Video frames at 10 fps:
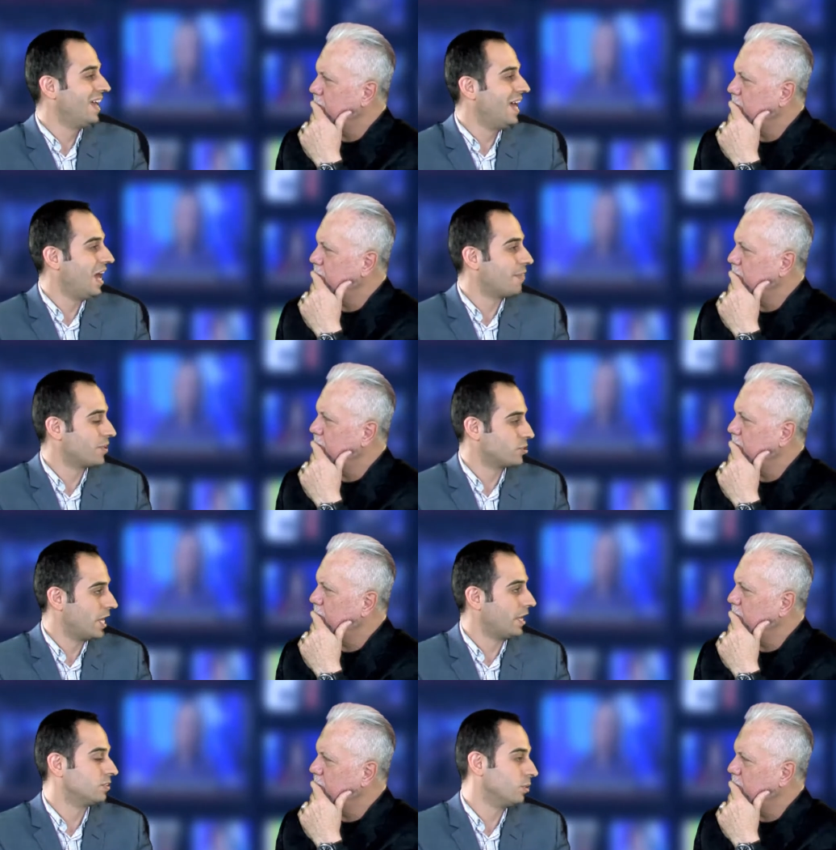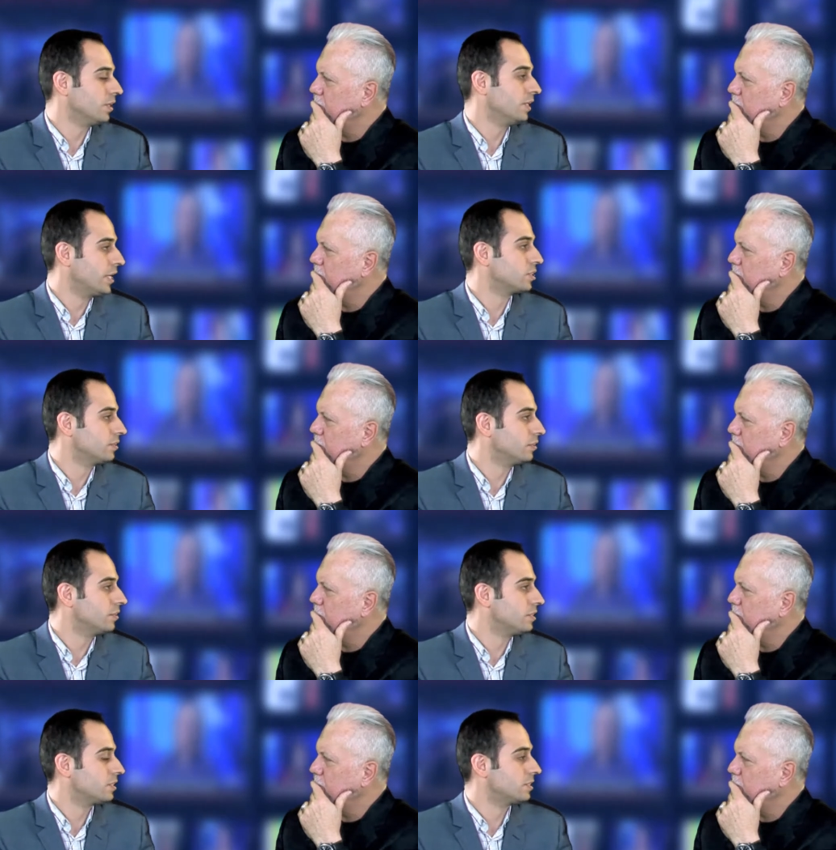Speaker 1: and they should take it to an election on
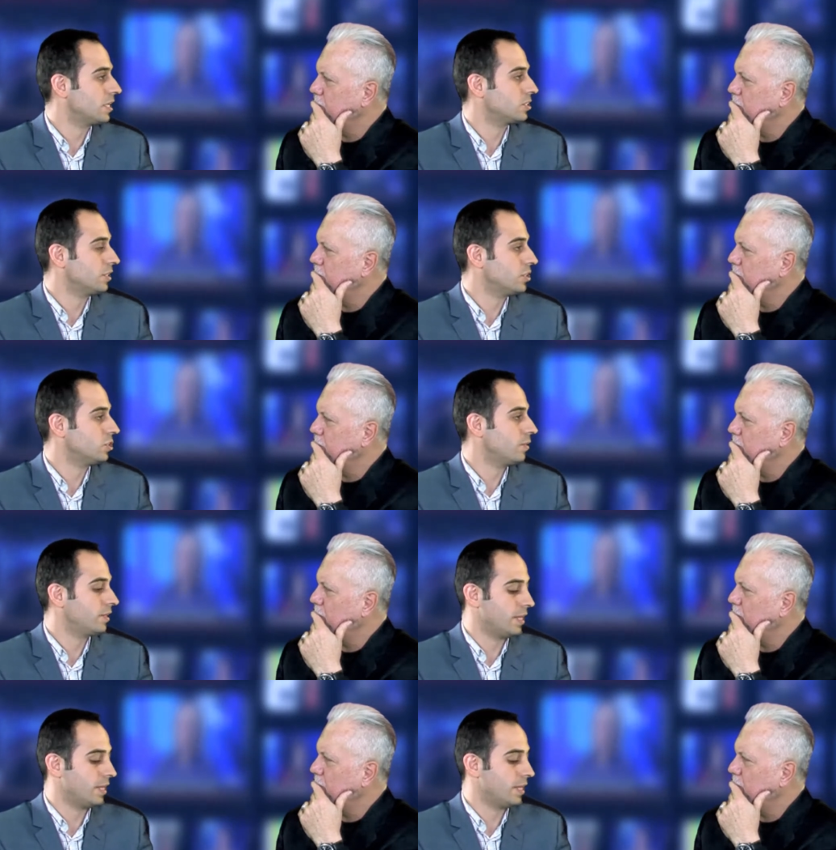this such an issue. And their